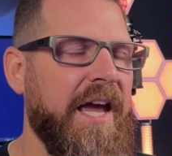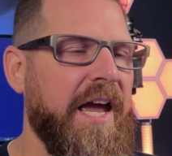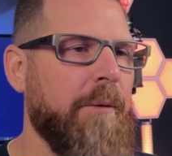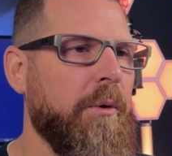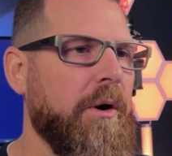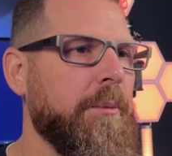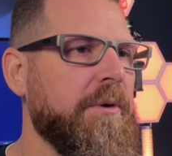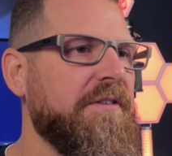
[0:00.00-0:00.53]
and
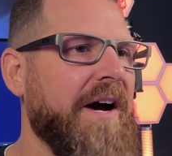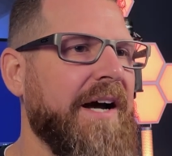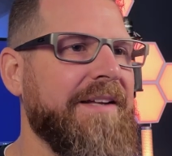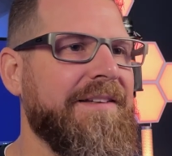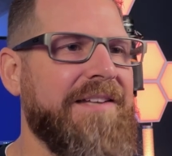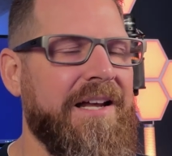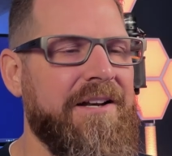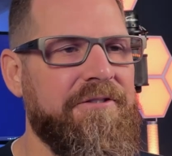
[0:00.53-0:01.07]
where we've
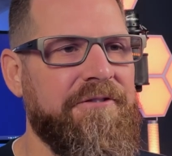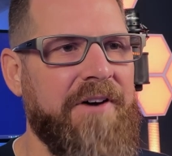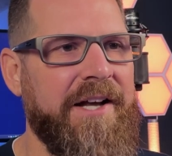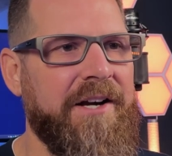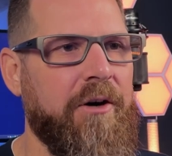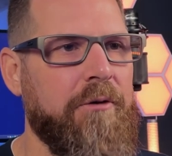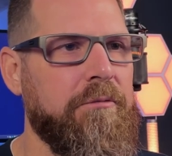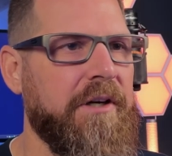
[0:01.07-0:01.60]

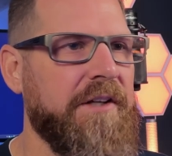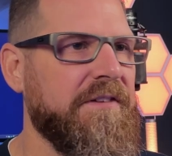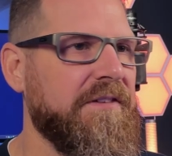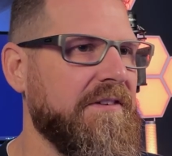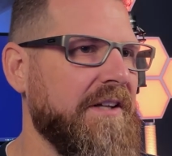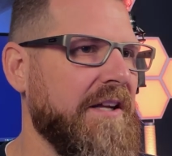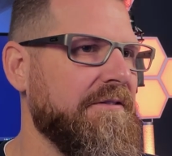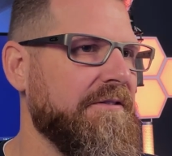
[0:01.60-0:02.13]
identified our
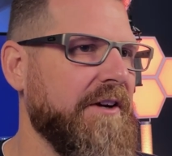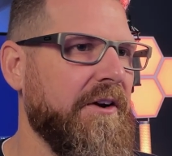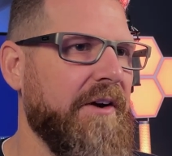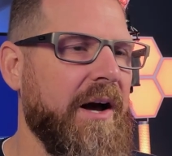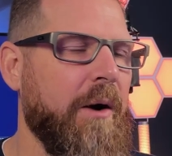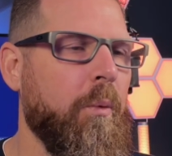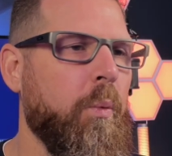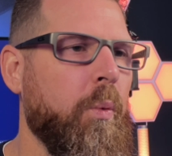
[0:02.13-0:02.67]
risks and figured
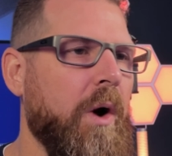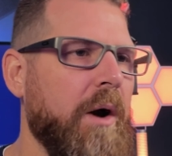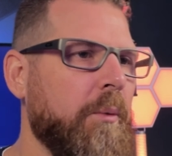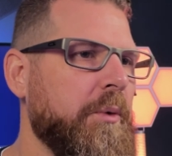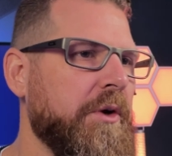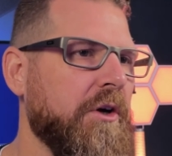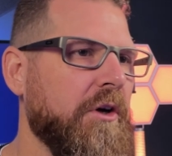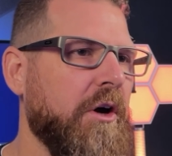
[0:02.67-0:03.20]
out what
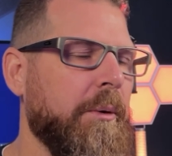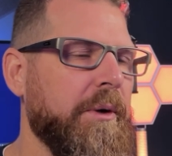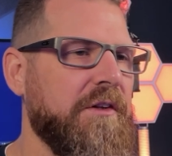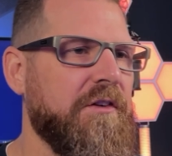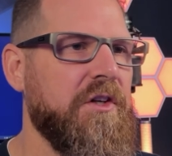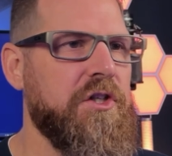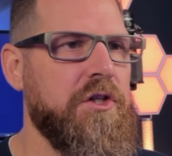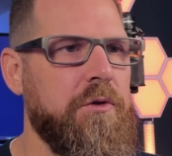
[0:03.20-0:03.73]
we are going
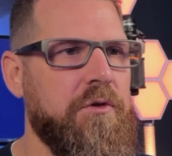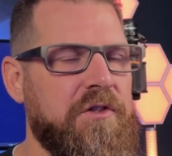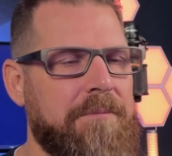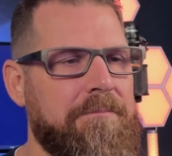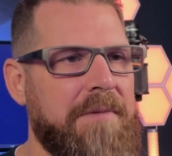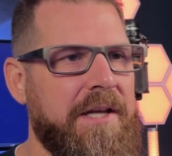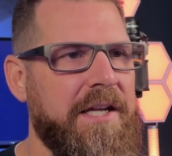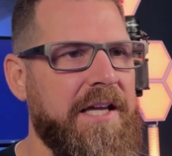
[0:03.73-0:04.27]
to do to
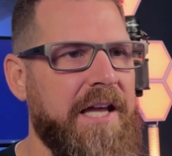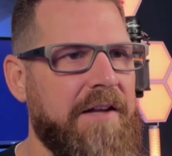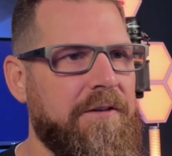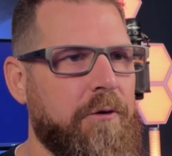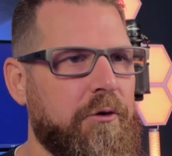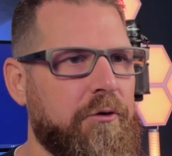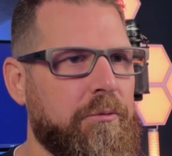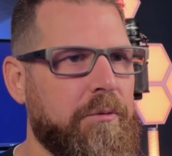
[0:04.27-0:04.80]
mitigate
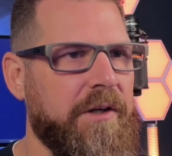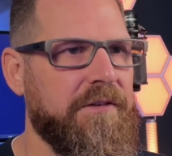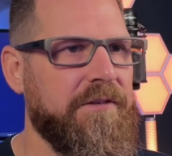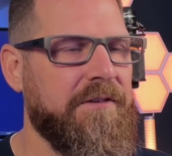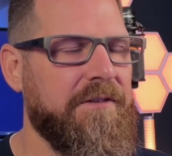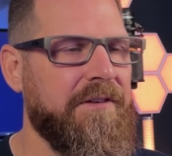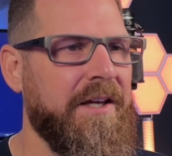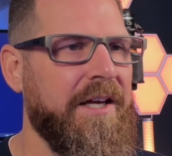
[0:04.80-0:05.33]
those
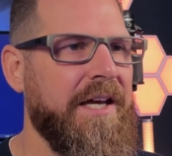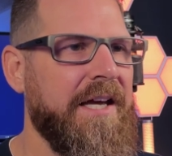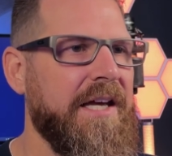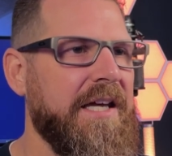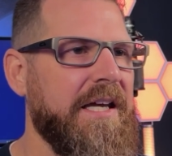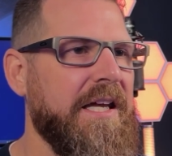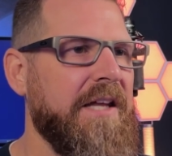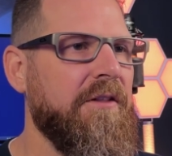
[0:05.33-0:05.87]
risks
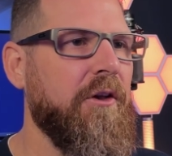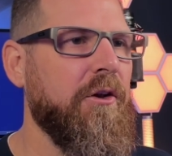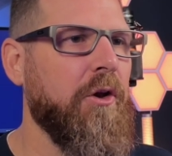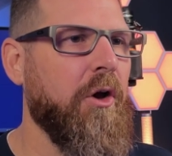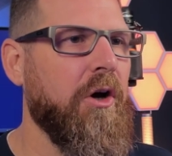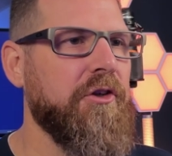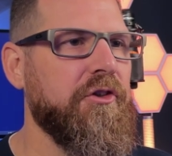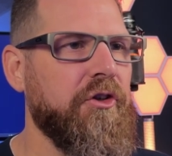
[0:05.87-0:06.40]
in the
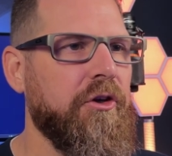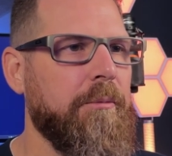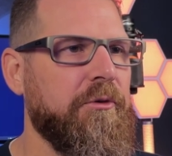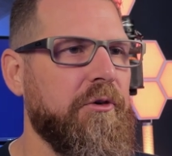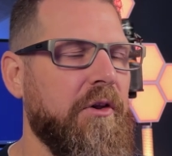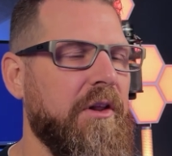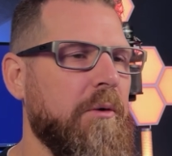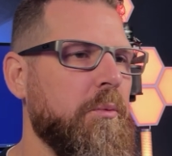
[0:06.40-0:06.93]
long term
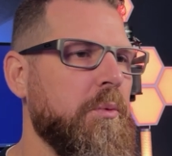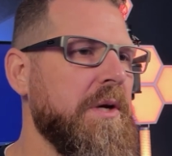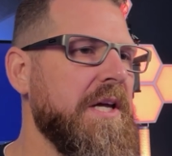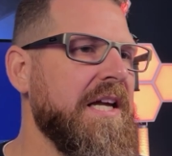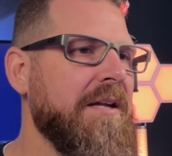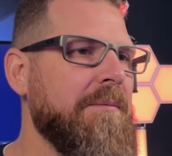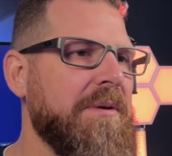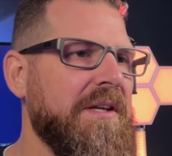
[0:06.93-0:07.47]
so that we
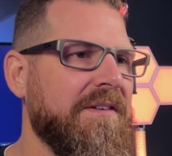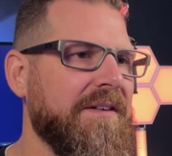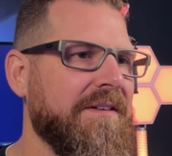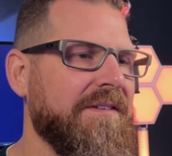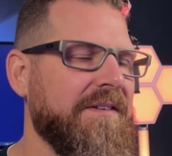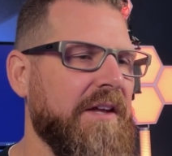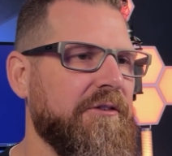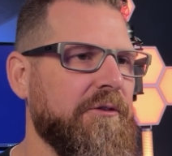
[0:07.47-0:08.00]
can be
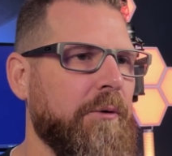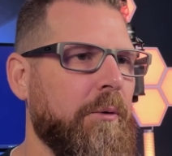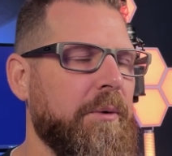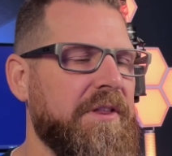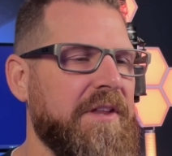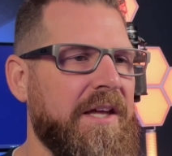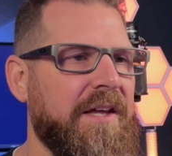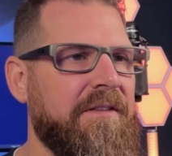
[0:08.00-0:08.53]
successful
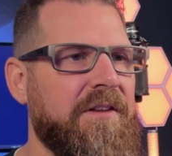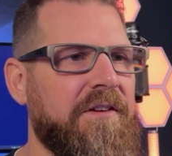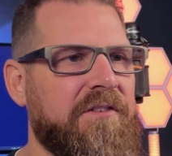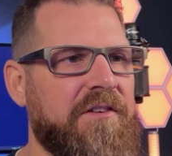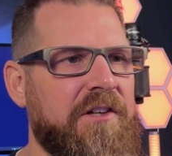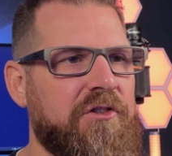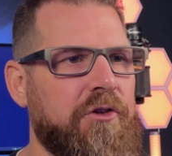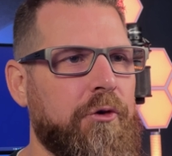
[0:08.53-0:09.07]
within this
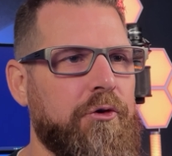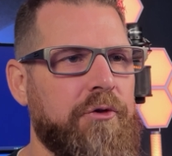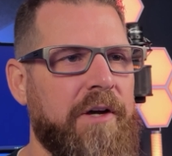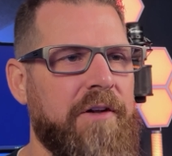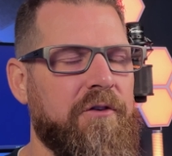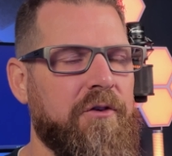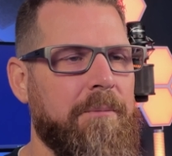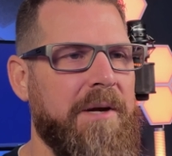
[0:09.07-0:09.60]
digital
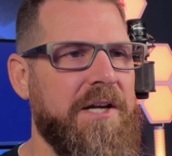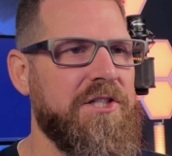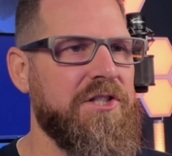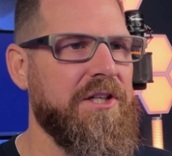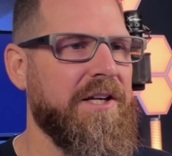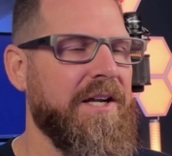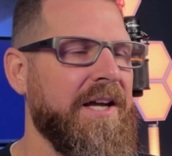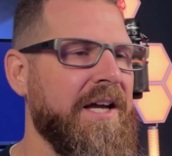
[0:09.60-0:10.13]

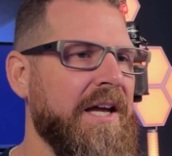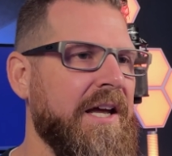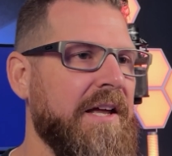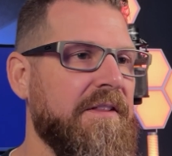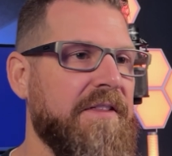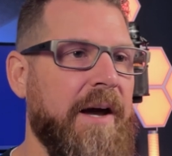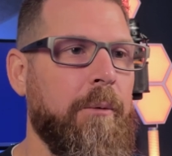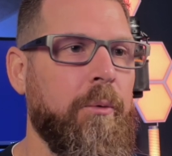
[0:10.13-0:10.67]
transformation
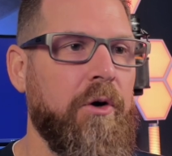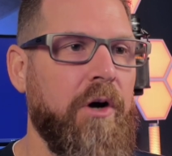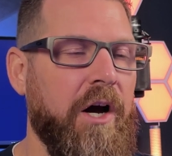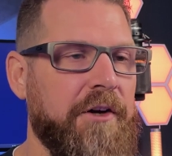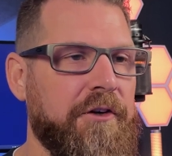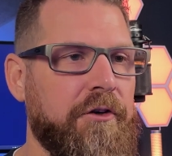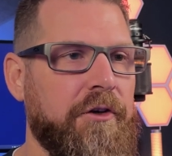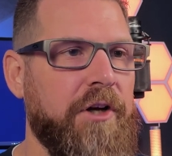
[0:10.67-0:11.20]
that we're
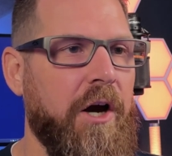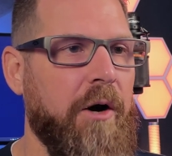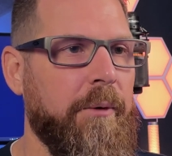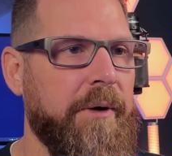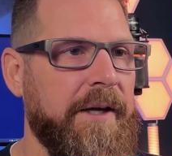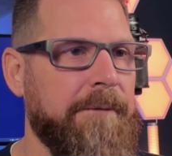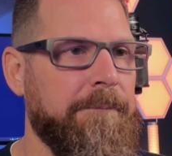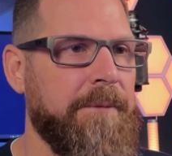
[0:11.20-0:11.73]

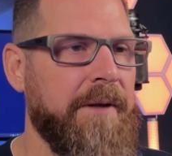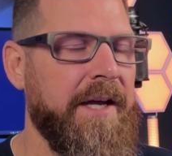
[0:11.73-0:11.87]
undergoing.